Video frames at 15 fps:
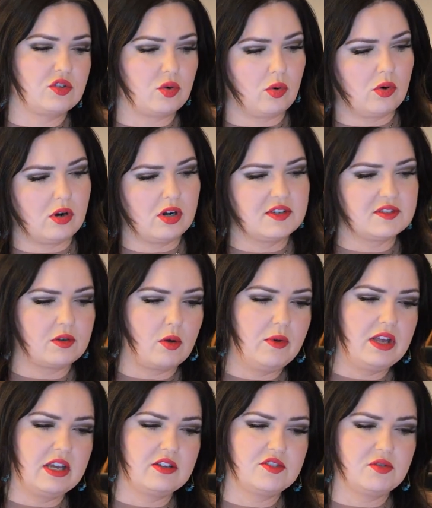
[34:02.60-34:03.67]
towards
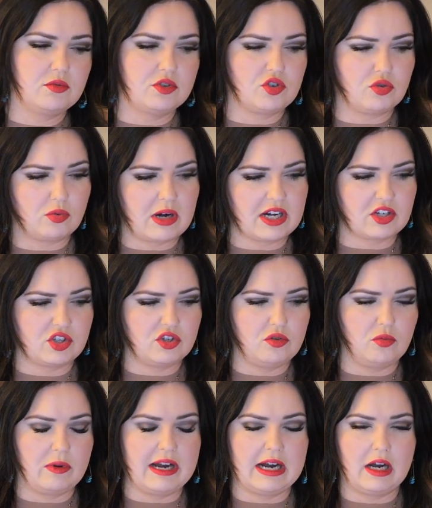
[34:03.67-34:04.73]
going into a
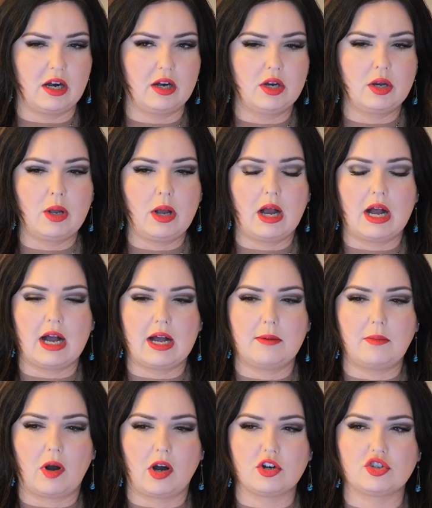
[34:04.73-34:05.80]
direction where
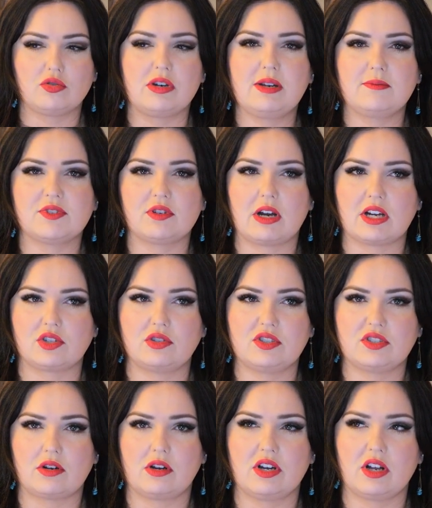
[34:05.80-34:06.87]
our dreams are
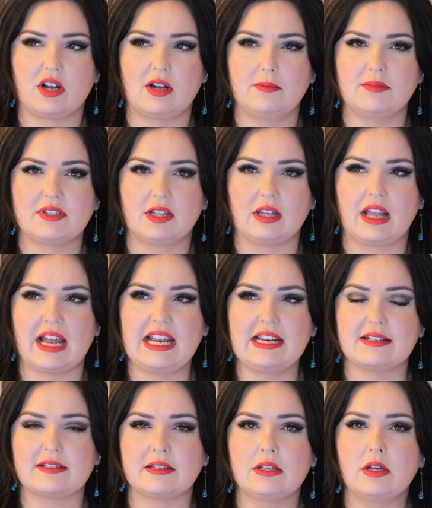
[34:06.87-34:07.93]
actually starting to come to
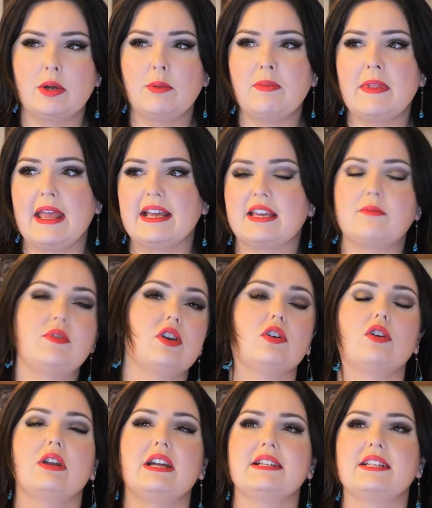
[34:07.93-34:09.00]
light. It can be a
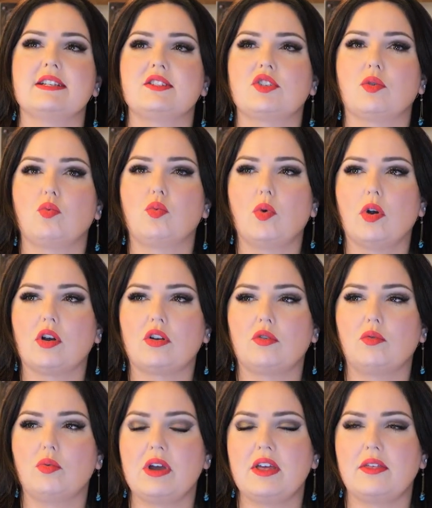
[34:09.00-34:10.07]
good idea to
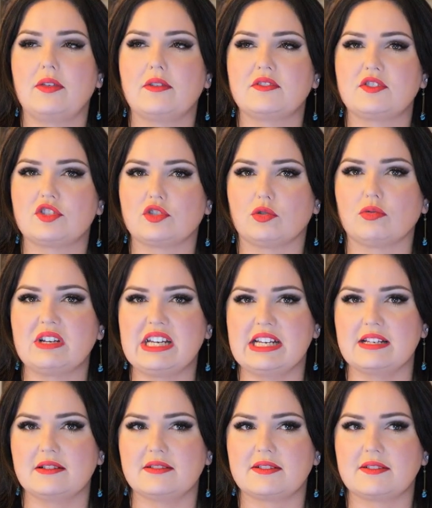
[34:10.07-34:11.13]
work with
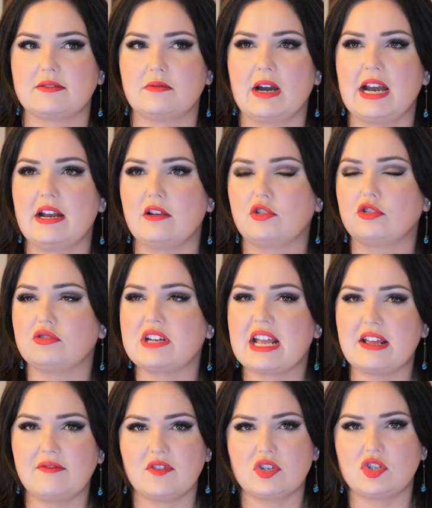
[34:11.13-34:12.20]
screens, right?
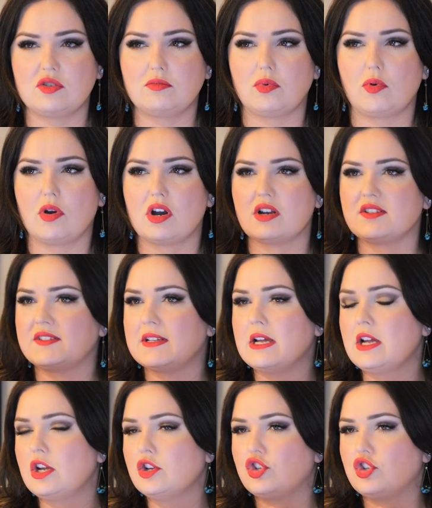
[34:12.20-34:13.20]
Create vision boards,